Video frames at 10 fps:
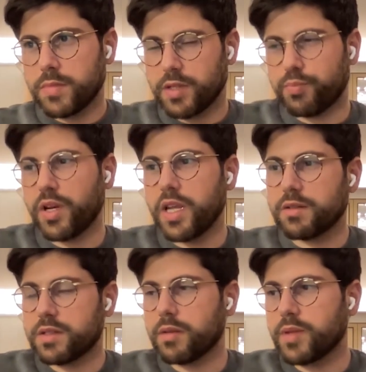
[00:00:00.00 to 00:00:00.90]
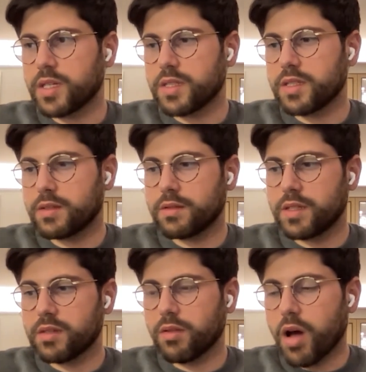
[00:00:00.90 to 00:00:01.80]
is pretty interesting because it's
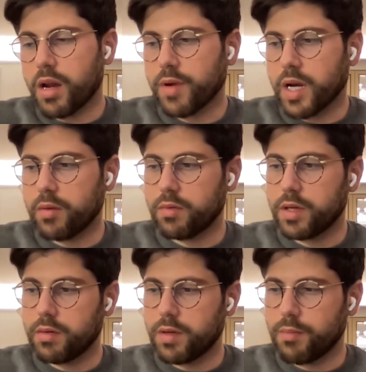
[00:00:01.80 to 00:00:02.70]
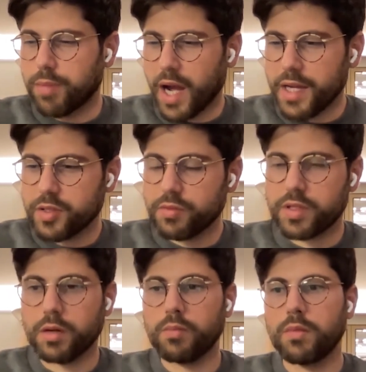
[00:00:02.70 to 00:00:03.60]
it's a lot about it, it buys you
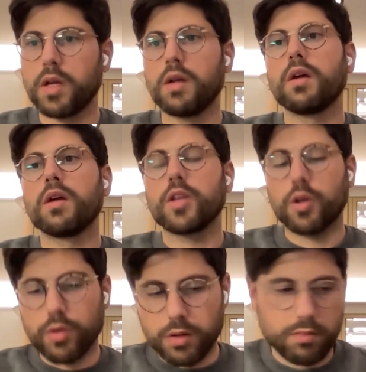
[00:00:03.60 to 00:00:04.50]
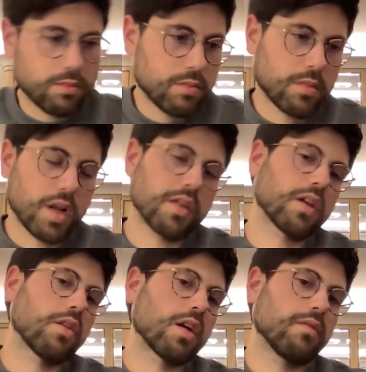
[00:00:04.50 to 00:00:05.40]
some you know you, I
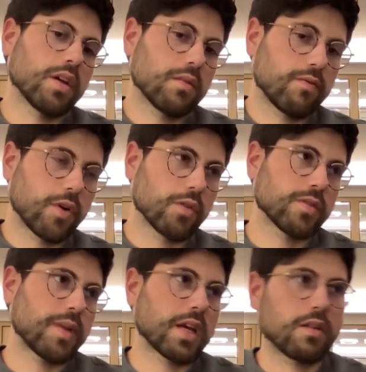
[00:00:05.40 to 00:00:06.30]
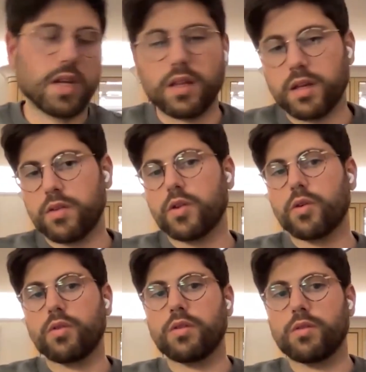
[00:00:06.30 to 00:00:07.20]
think a lot of like folks back in the day like you
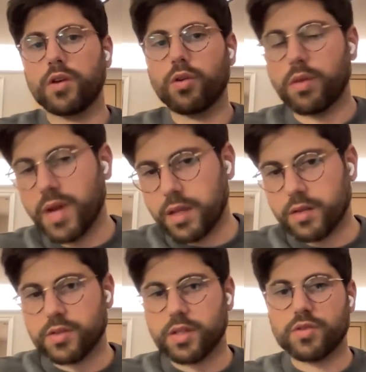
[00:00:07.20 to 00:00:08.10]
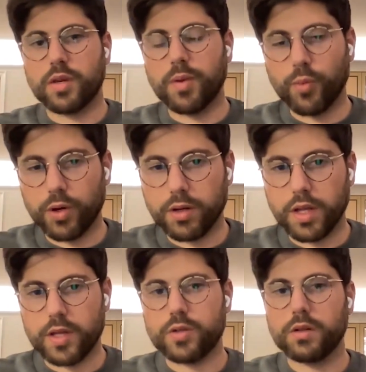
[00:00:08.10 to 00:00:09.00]
go to you go to the Met there's a JP Morgan
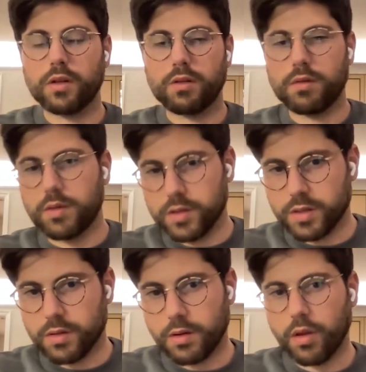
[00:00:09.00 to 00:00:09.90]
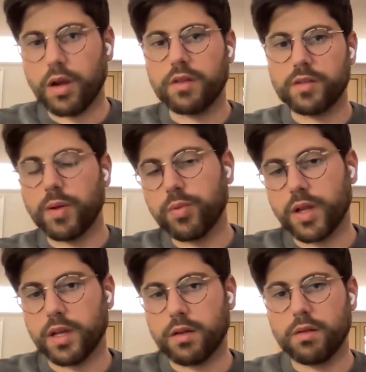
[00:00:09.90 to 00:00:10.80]
collection there's a lot of these
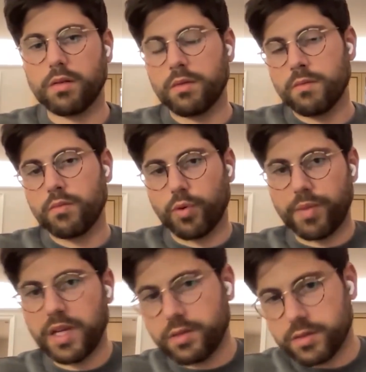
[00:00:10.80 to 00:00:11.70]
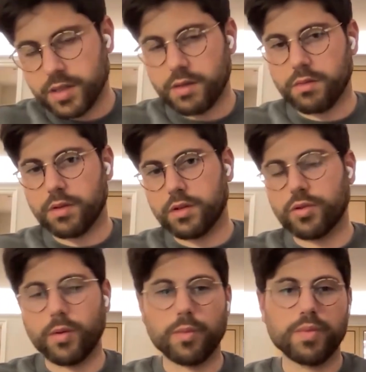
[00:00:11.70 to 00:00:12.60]
people like were patrons and
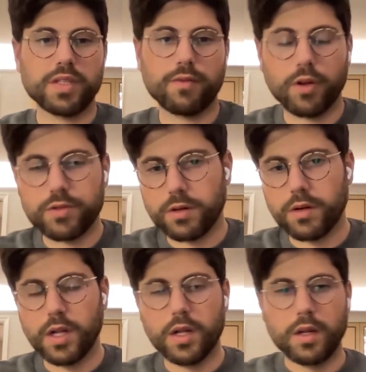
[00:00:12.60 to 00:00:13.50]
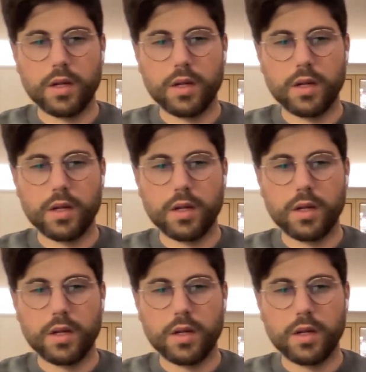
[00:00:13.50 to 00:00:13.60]
contributor piece of culture